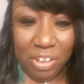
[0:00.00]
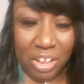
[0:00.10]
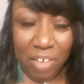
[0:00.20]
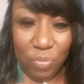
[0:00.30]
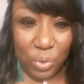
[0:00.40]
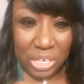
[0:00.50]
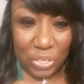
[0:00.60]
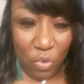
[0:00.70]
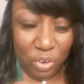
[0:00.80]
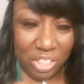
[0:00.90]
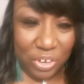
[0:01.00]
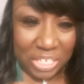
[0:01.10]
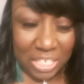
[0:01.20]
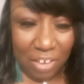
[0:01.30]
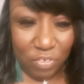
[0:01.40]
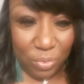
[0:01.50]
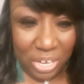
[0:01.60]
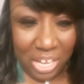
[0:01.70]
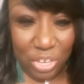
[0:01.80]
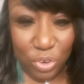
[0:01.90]
loved ones over in their
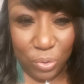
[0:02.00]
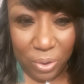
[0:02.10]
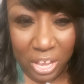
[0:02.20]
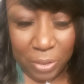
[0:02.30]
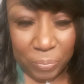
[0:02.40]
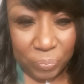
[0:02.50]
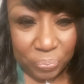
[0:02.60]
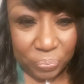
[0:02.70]
suffering in Ukraine.